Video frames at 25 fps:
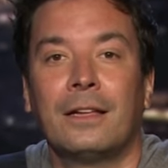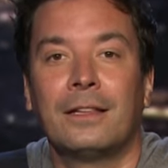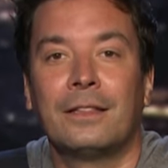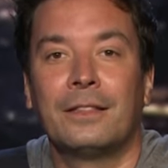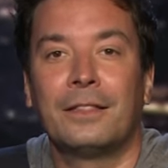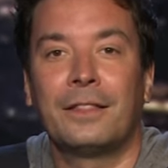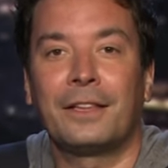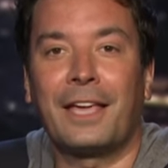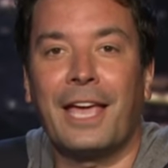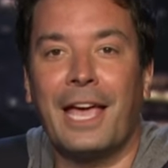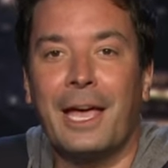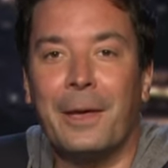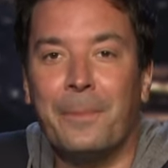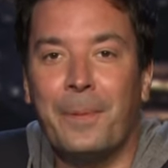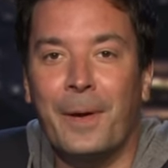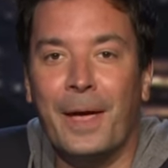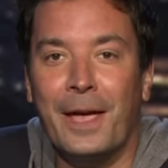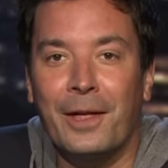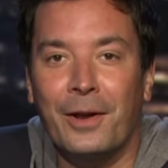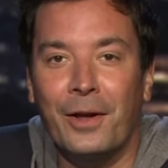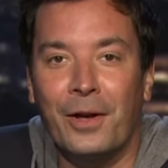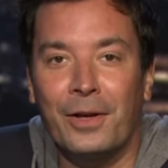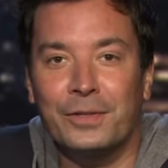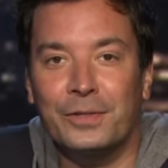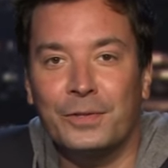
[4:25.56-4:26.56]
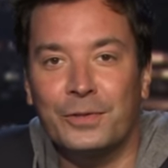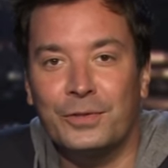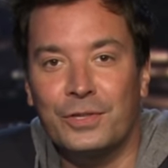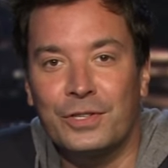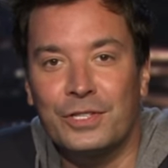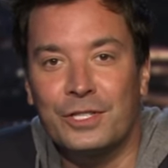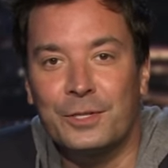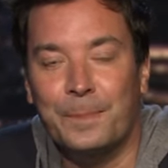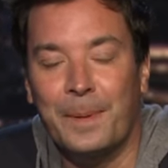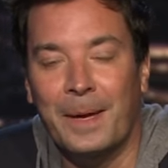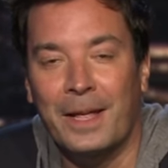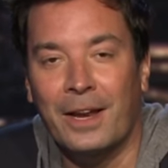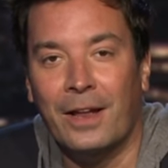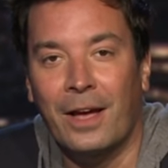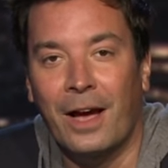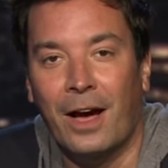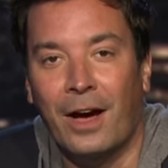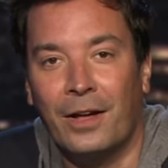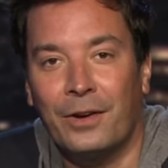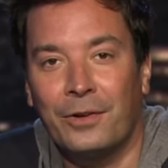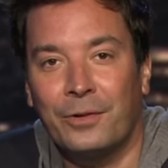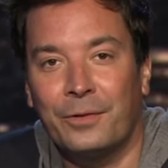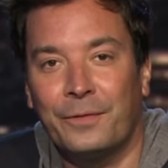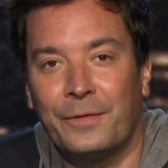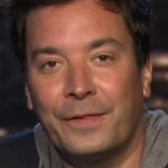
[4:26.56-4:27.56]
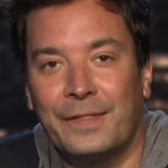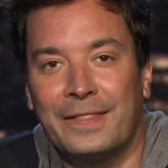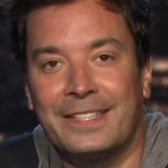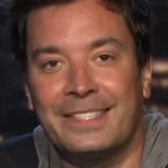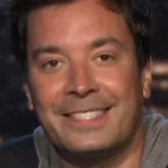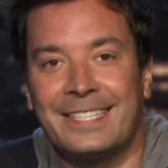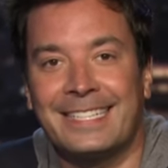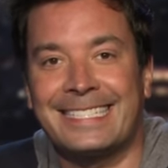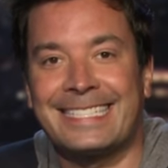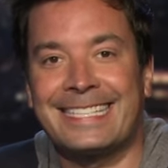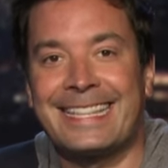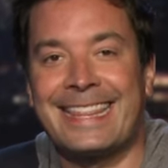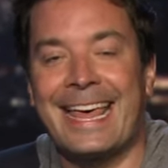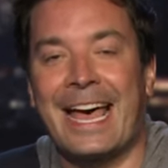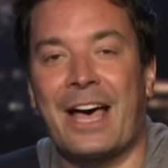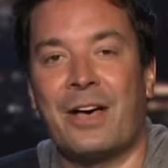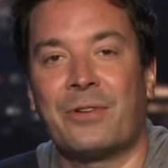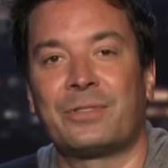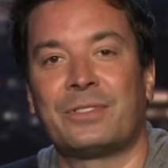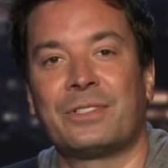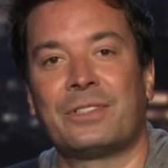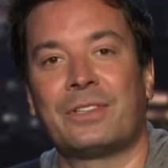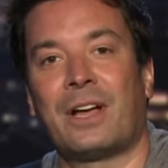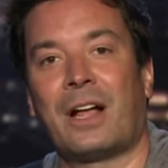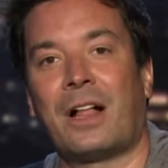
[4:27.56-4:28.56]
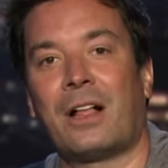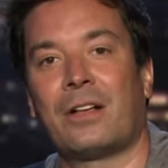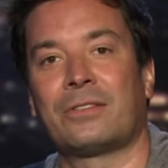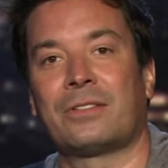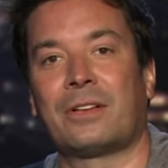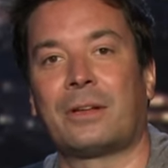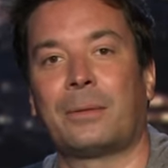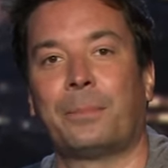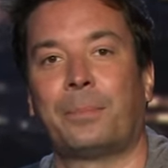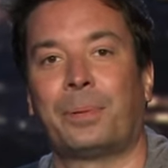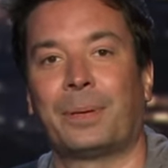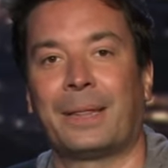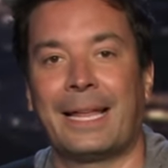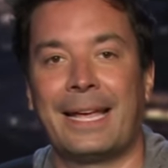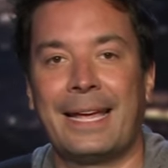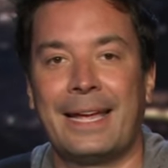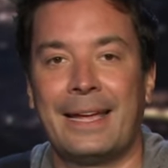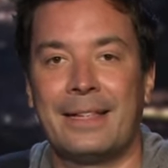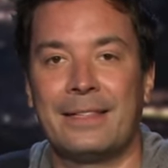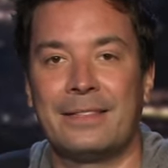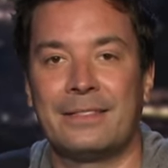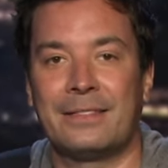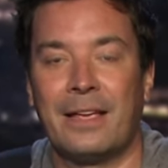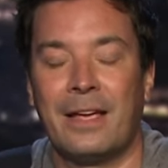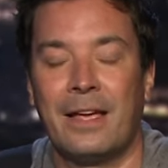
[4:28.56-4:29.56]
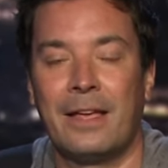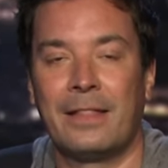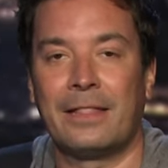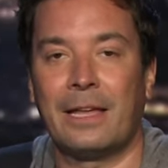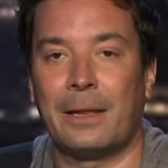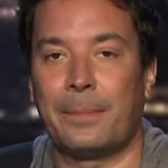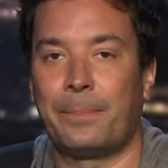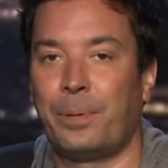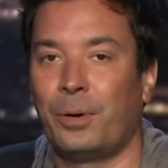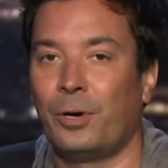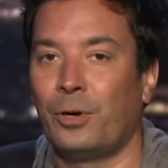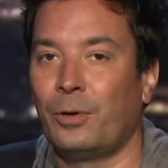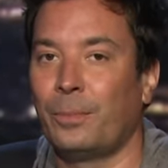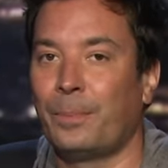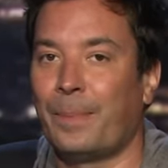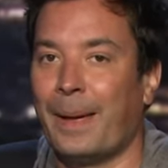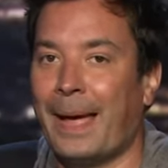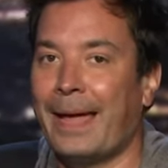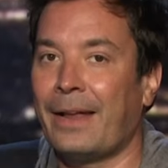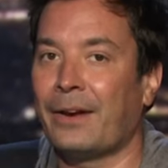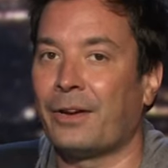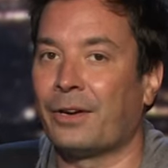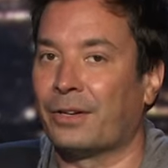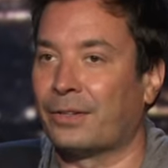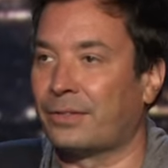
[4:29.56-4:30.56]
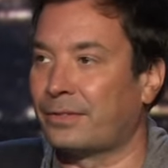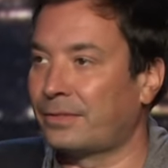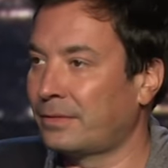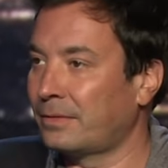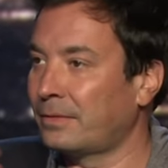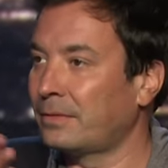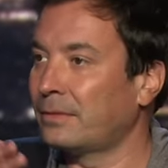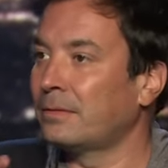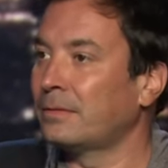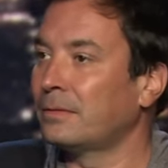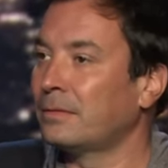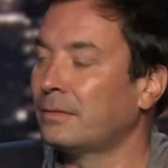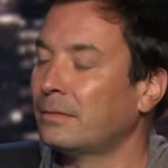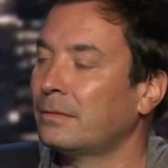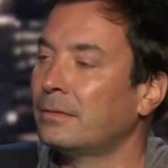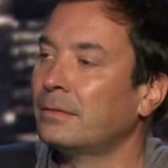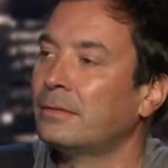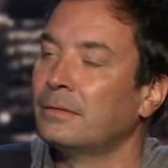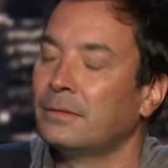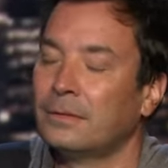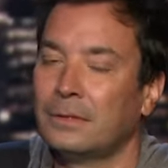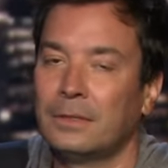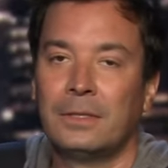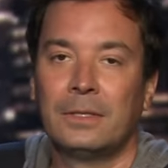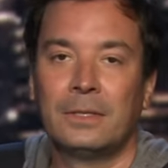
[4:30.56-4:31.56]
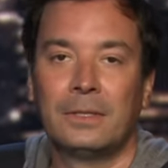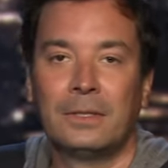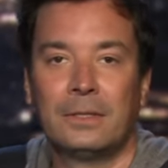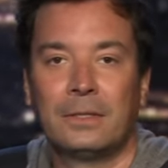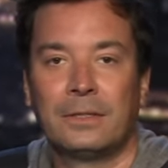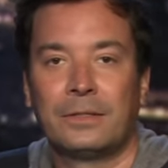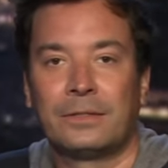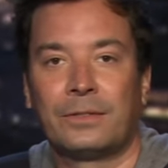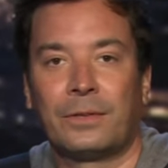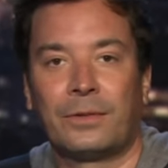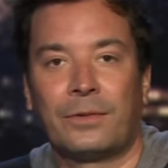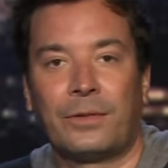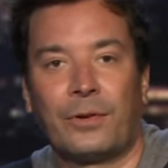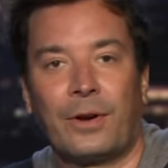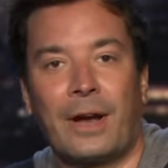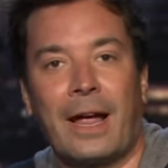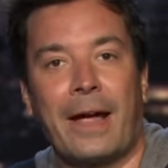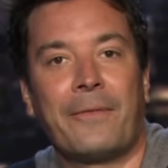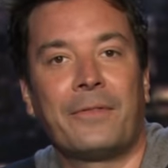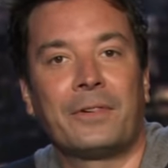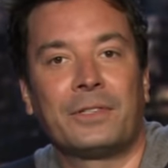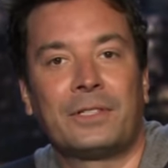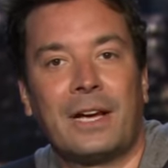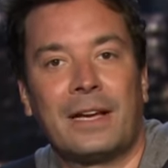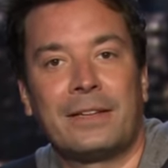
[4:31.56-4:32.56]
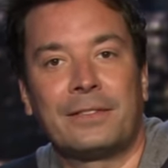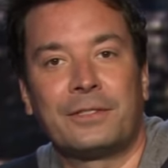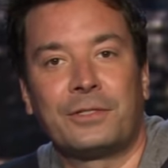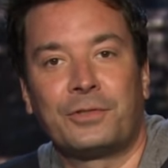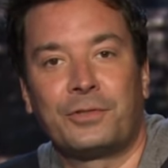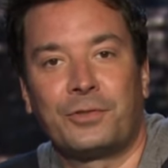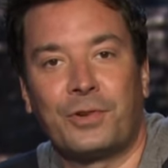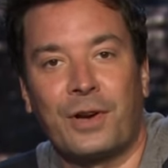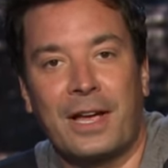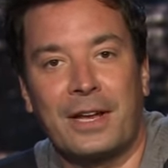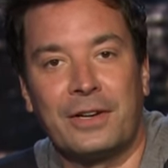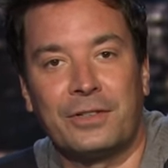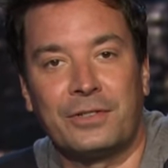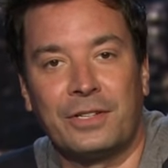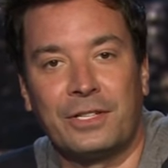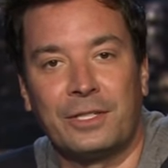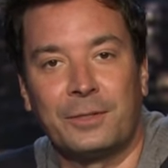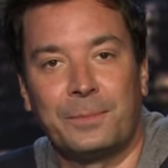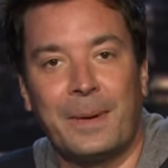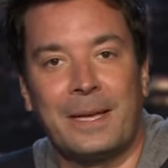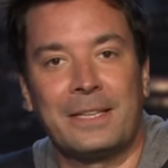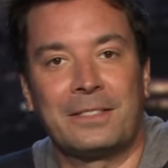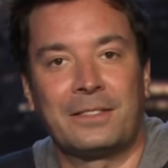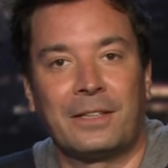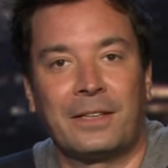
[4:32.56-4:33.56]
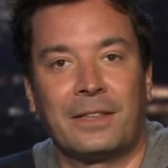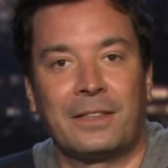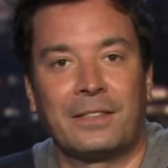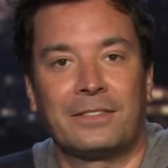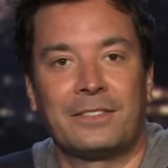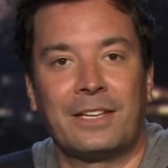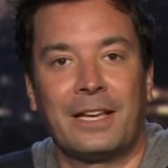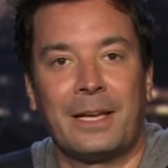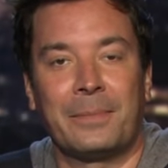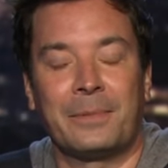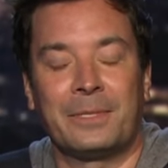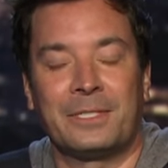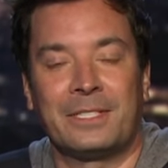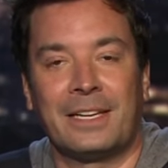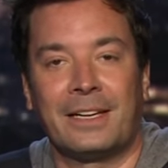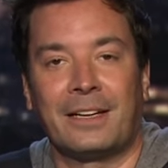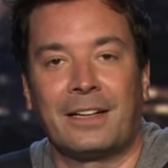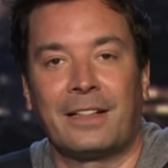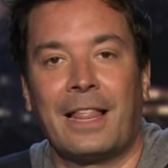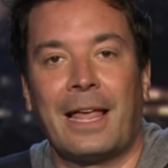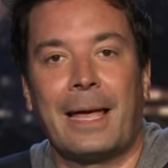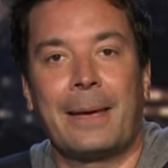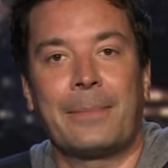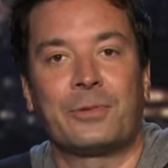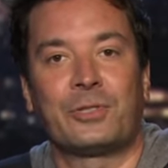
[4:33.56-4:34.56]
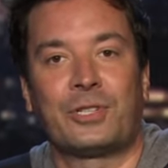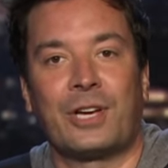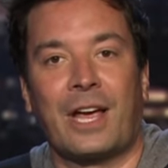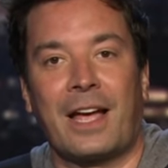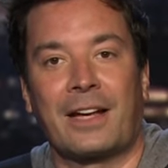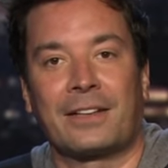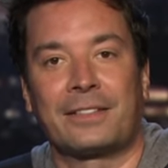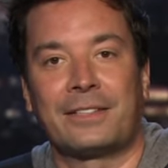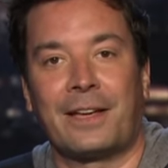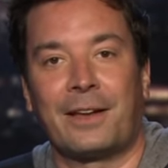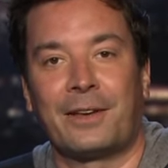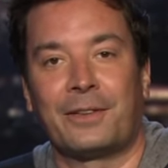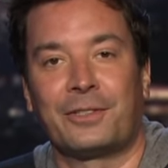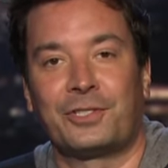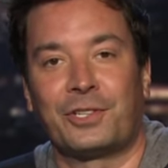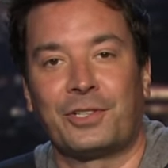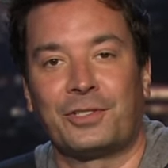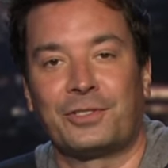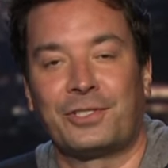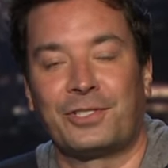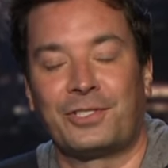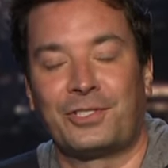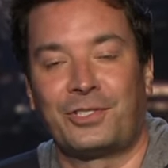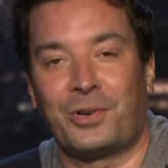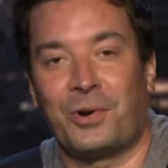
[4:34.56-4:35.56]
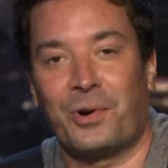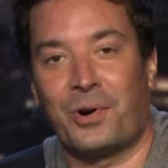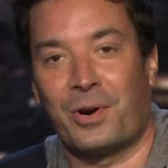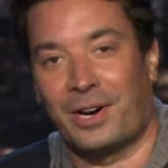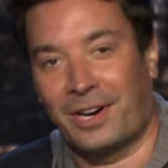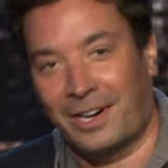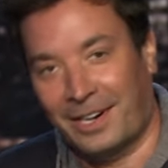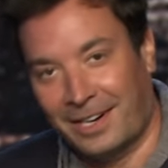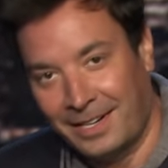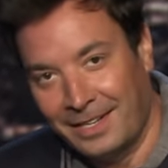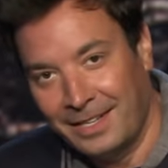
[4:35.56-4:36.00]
the campaign also just spent $156,000 on planes that pull banners. So their advertising strategy is basically the same as the clam shack down at Jersey Shore.